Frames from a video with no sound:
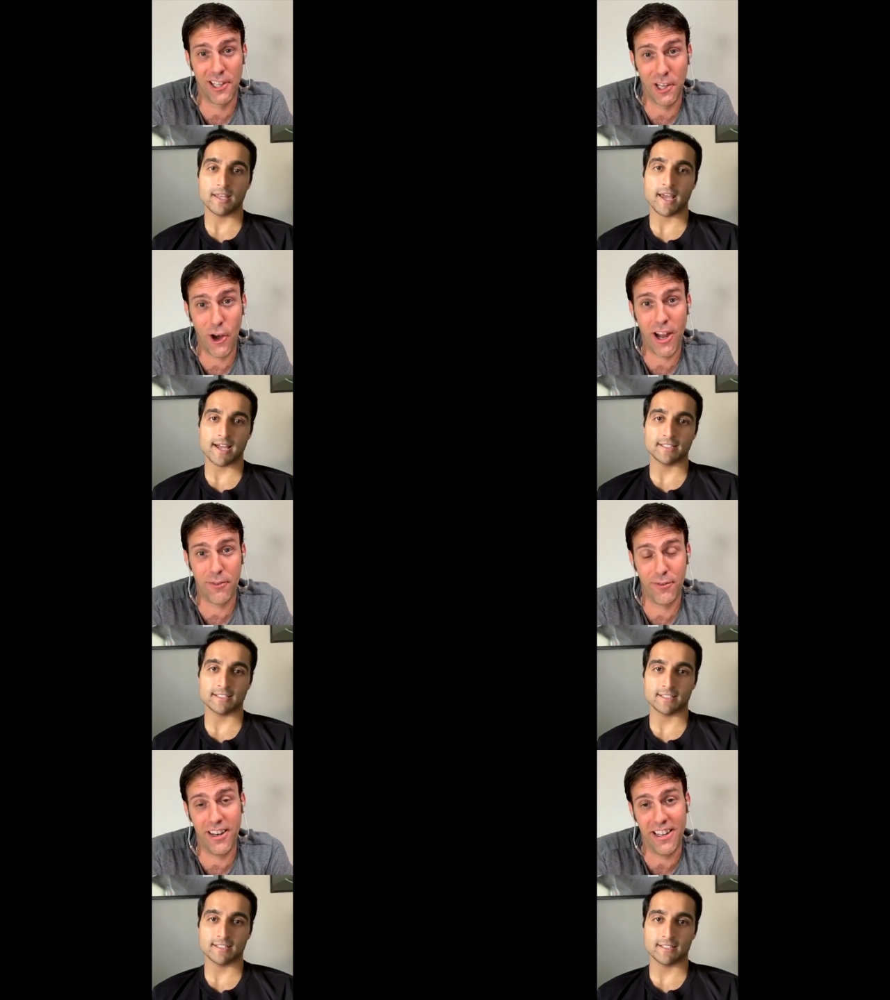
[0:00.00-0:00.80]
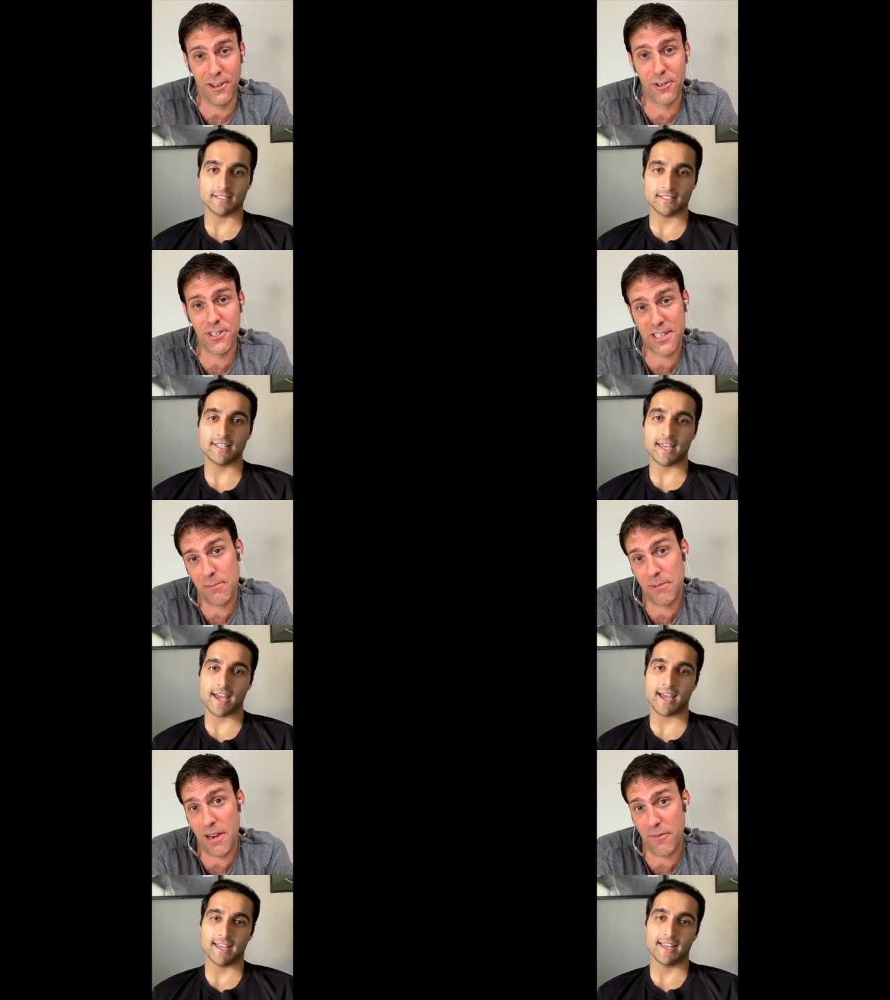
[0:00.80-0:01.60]
Speaker 1: it's a yeah, lot of fun and those
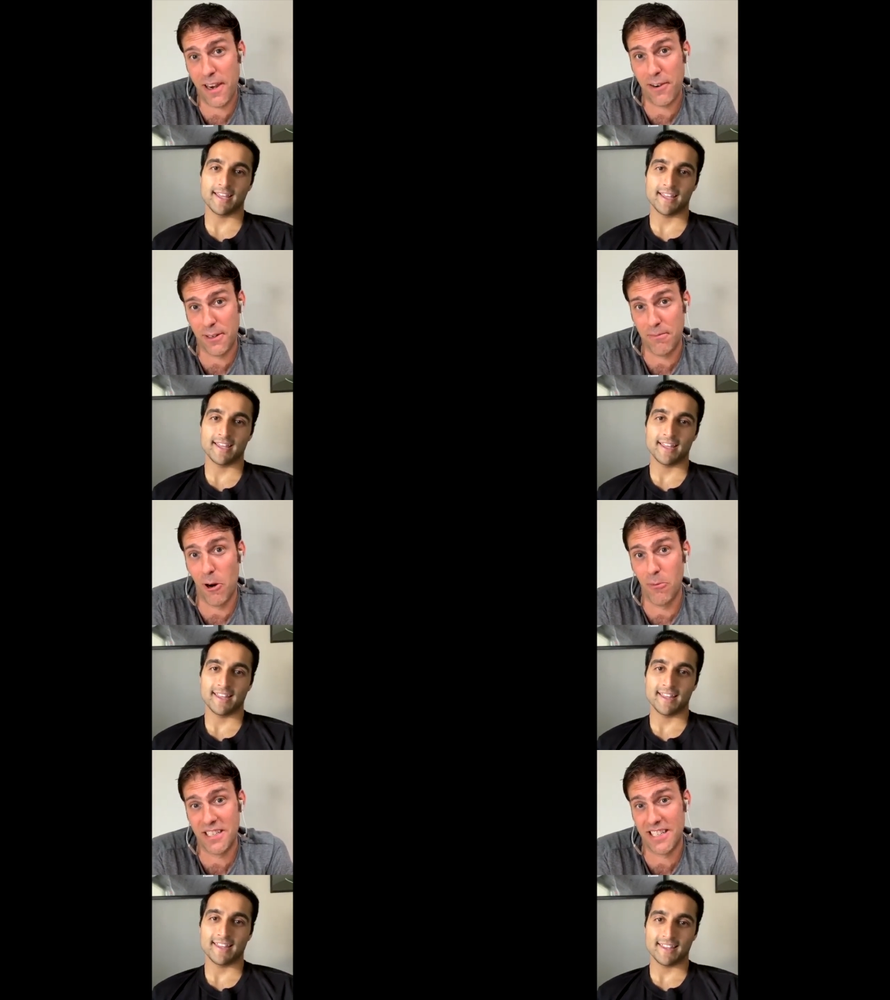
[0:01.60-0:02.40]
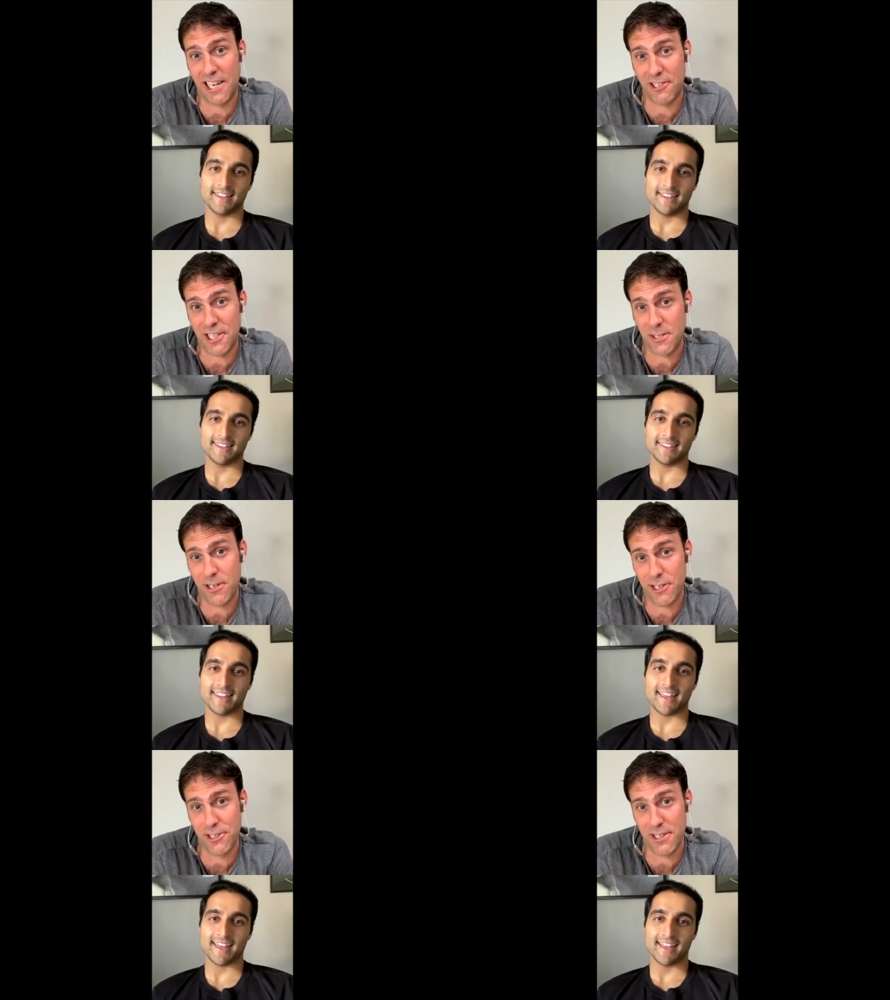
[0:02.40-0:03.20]
are yeah. some of my favorite moments
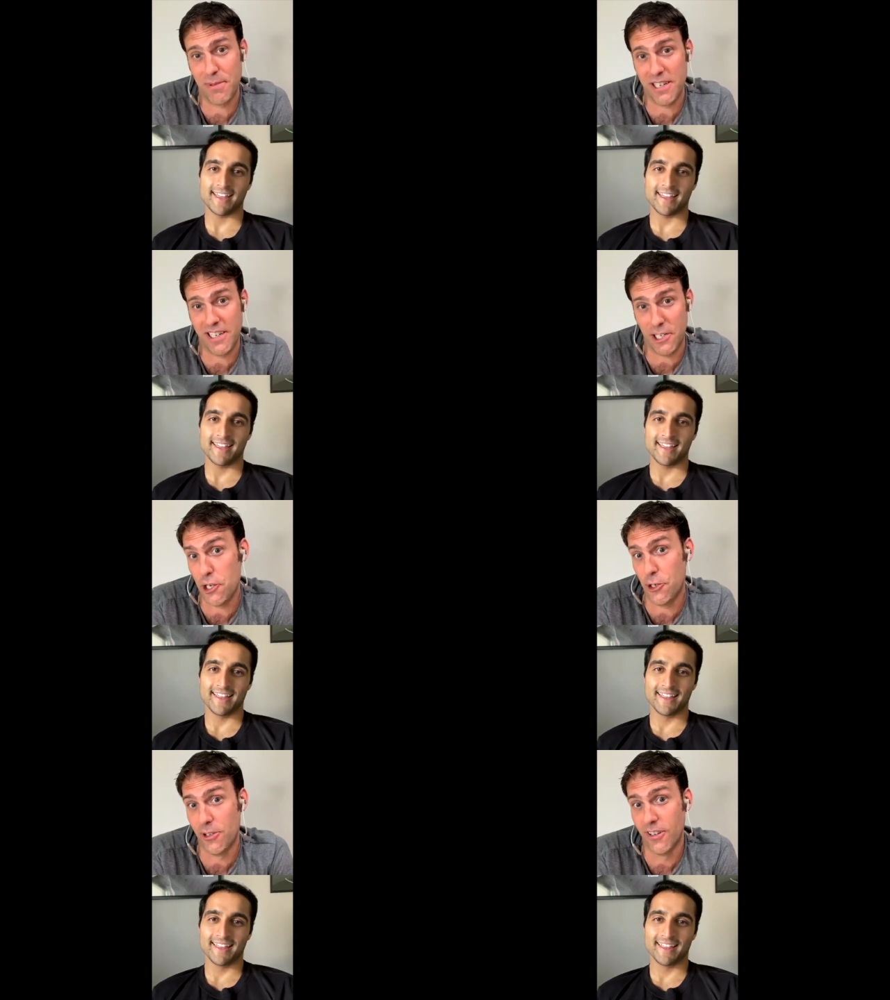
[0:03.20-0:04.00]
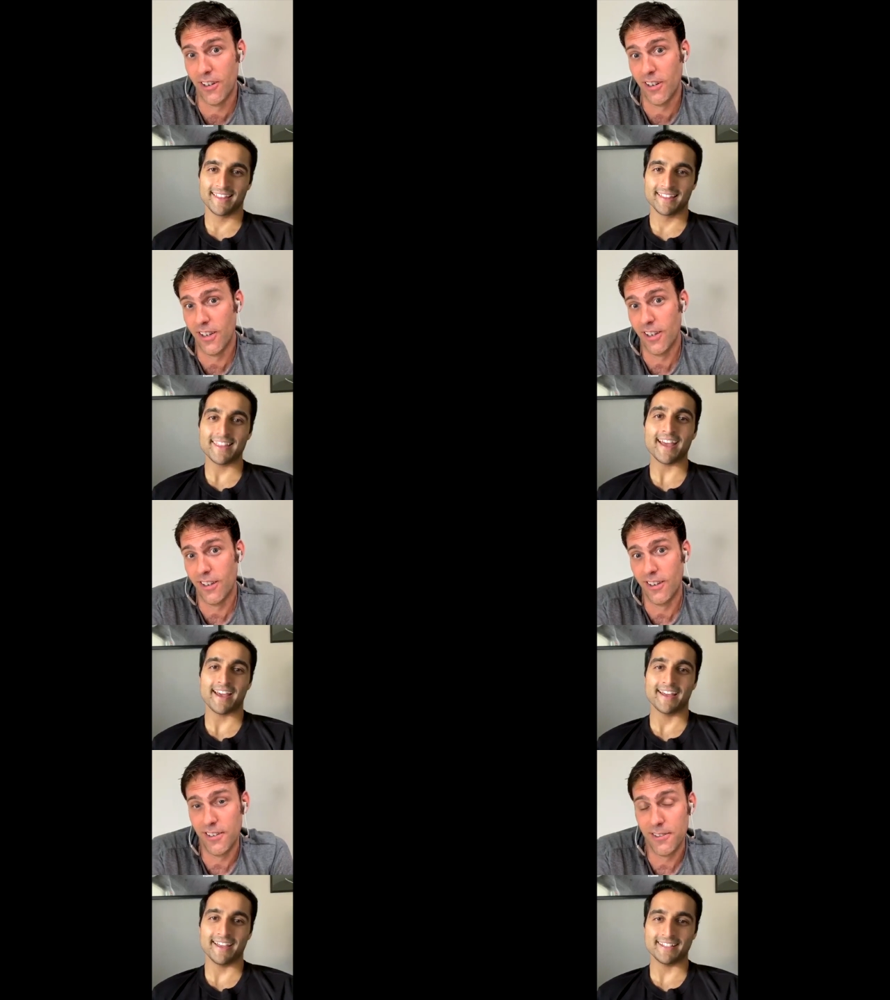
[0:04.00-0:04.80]
actually is when yeah. you're just being you
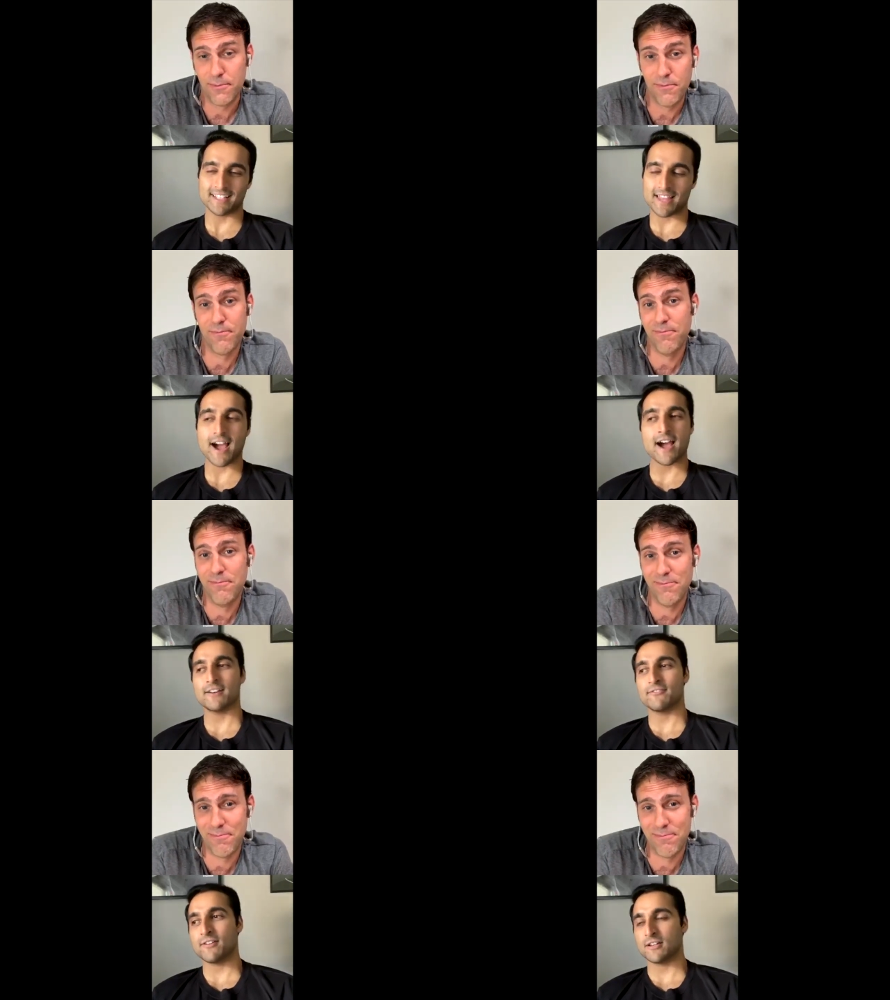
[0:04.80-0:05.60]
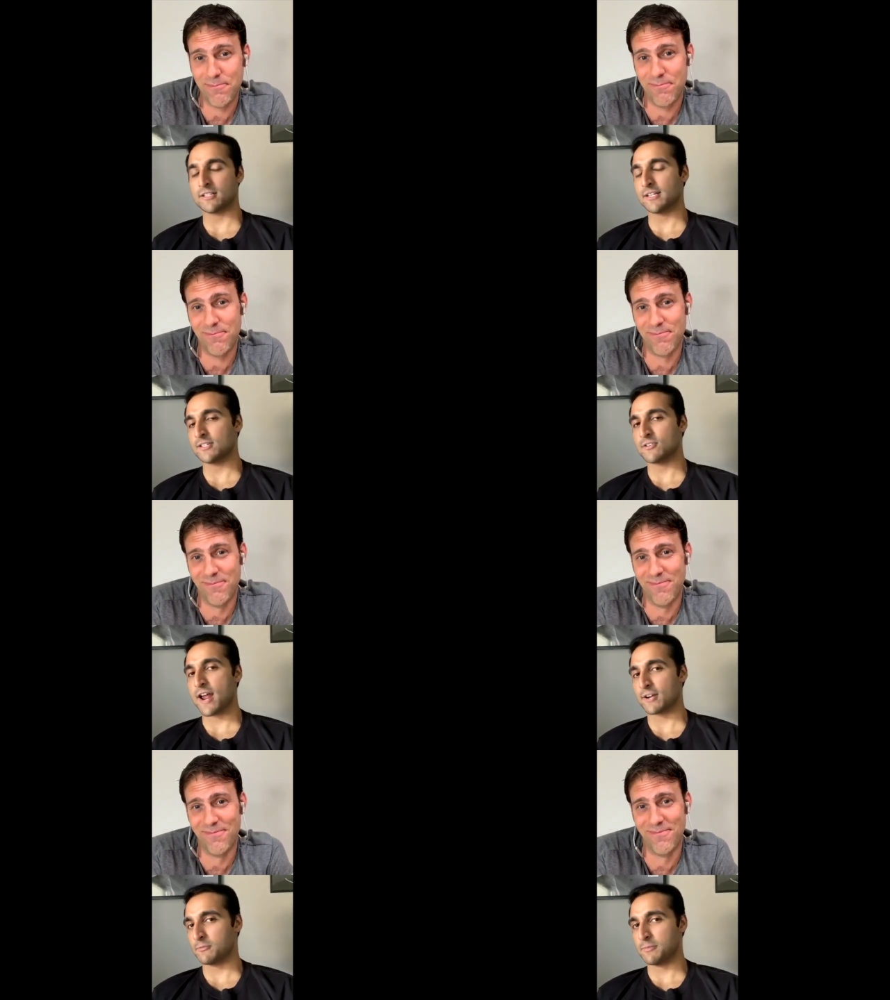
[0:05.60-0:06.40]
yeah it's a lot
Speaker 2: of fun to
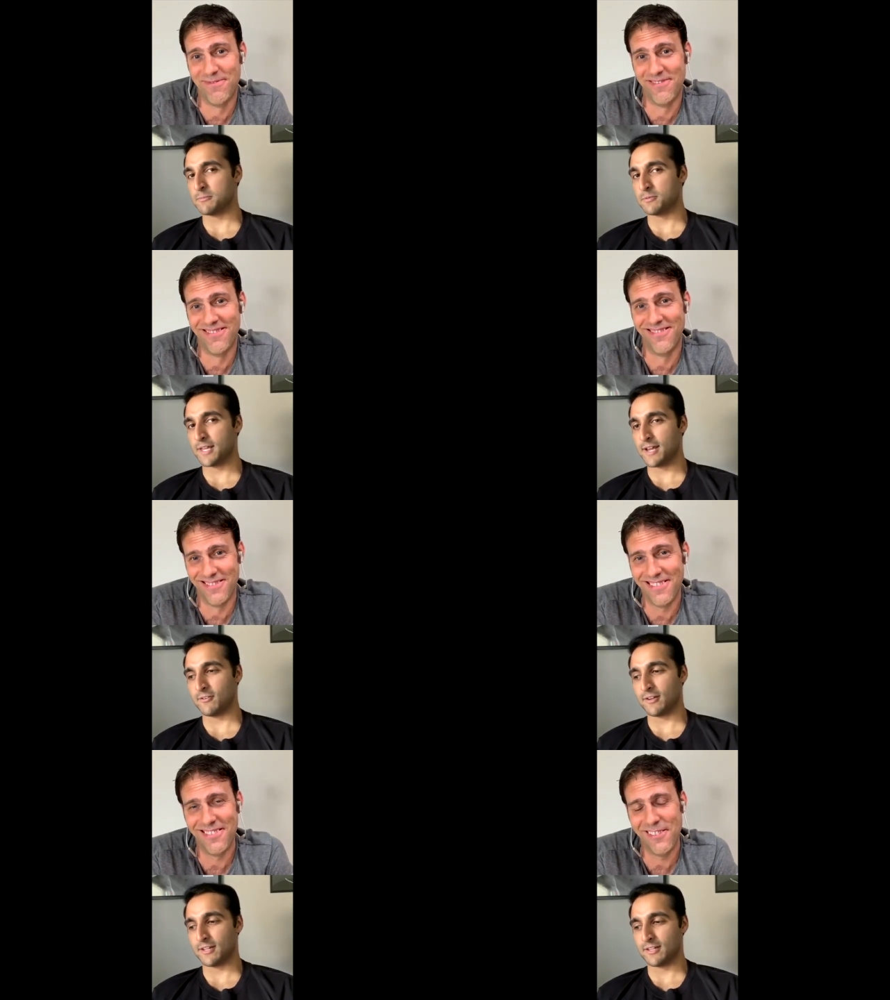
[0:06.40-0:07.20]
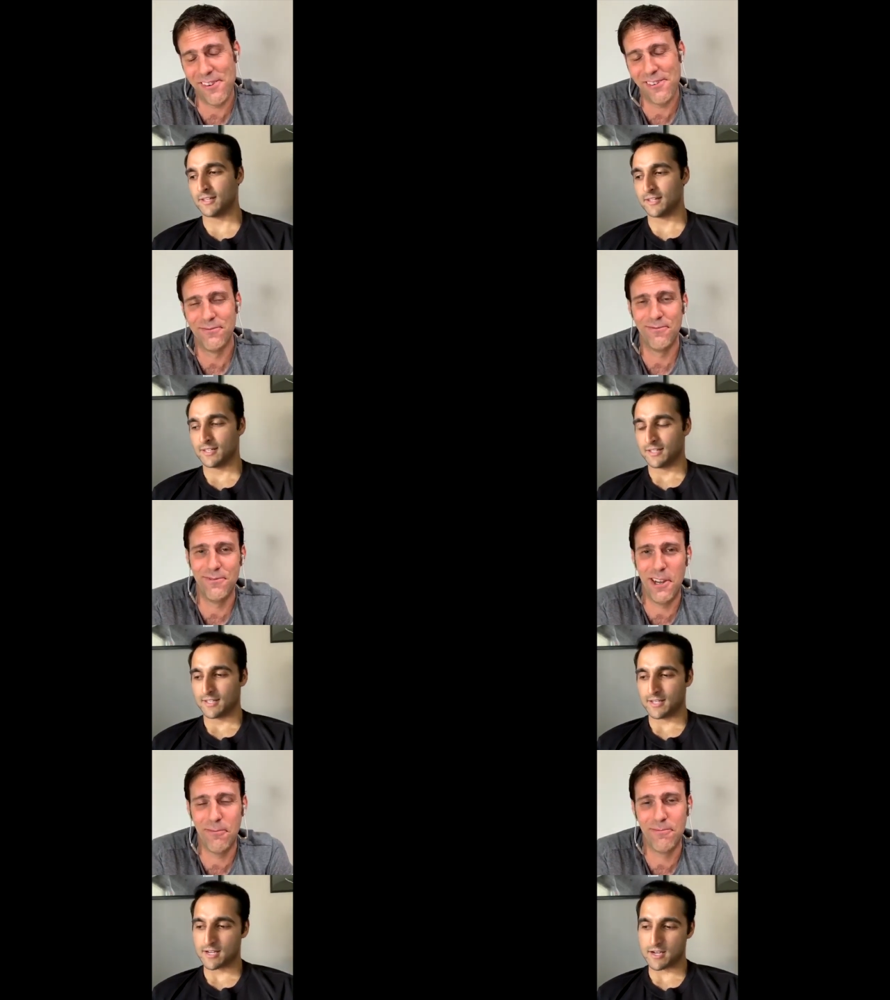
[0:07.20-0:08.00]
interact with people that way
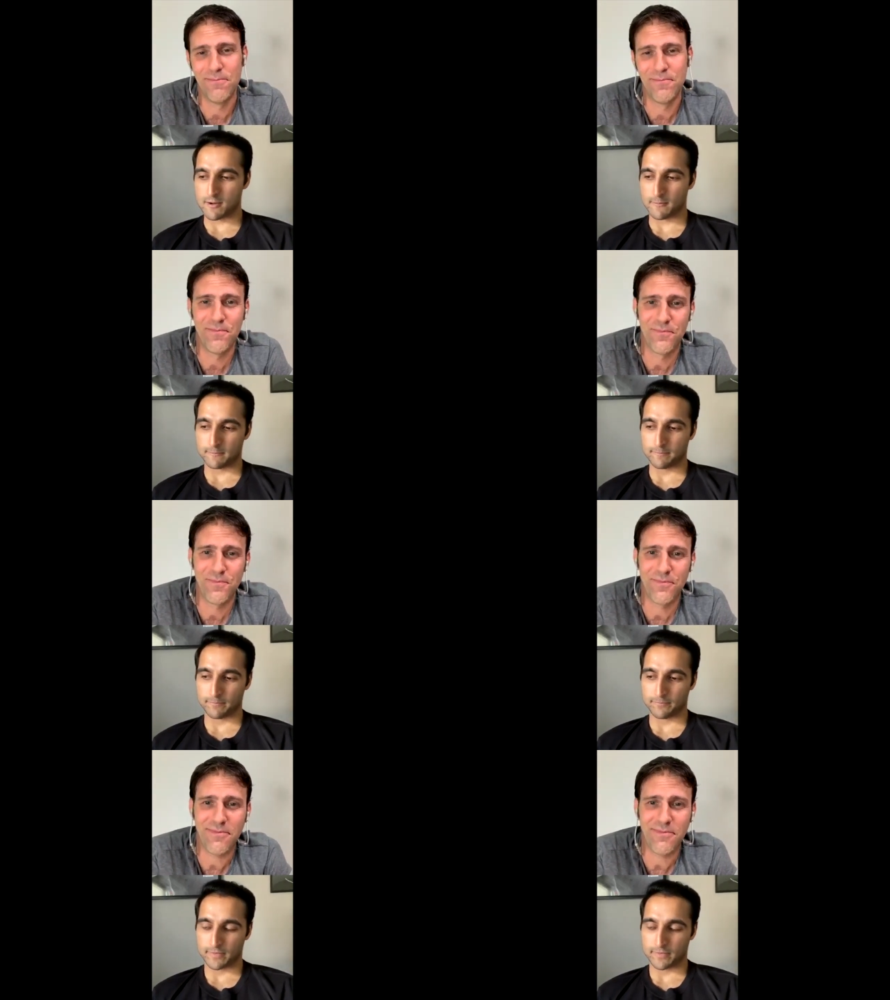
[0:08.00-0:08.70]
yeah. Um,